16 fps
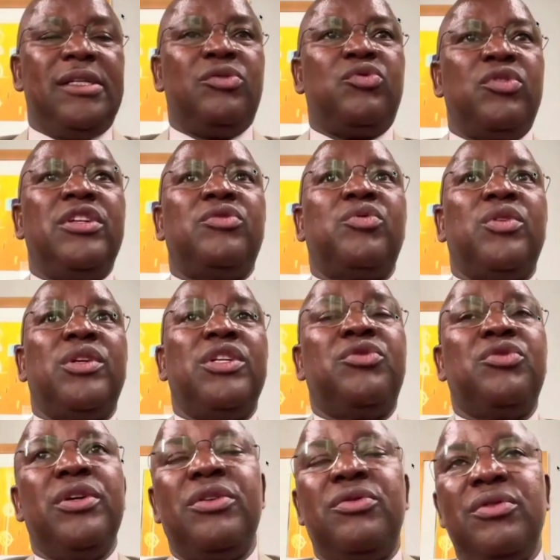in
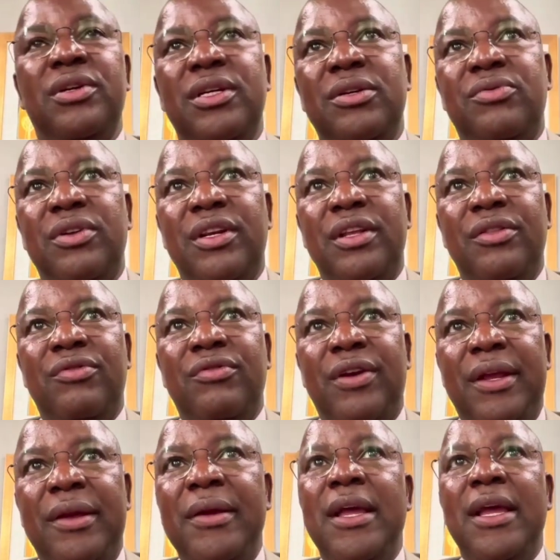2022 and
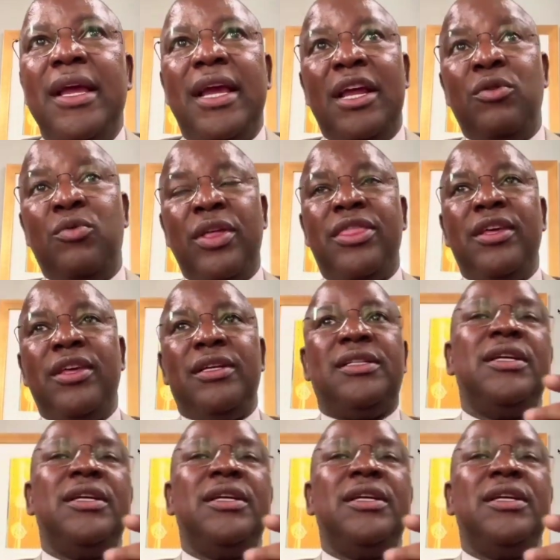2023. And with